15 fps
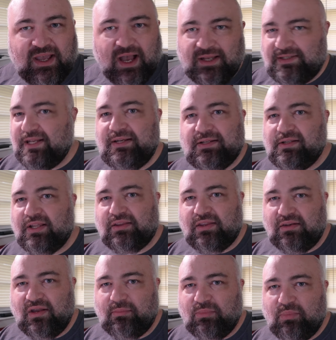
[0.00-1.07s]
I didn't click the
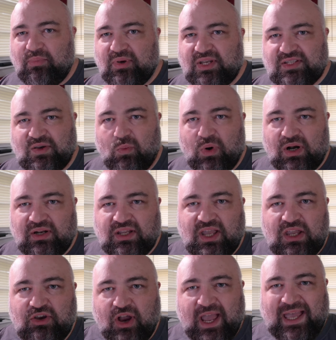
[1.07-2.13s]
number because I wanted to
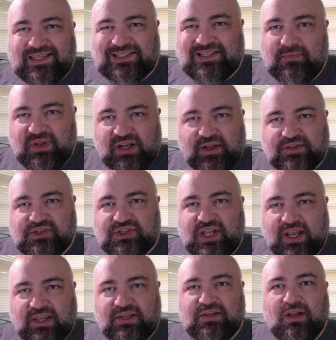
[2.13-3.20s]
get your estimate a
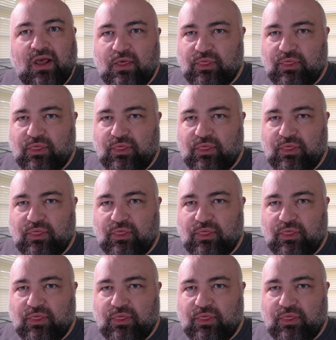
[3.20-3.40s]
second,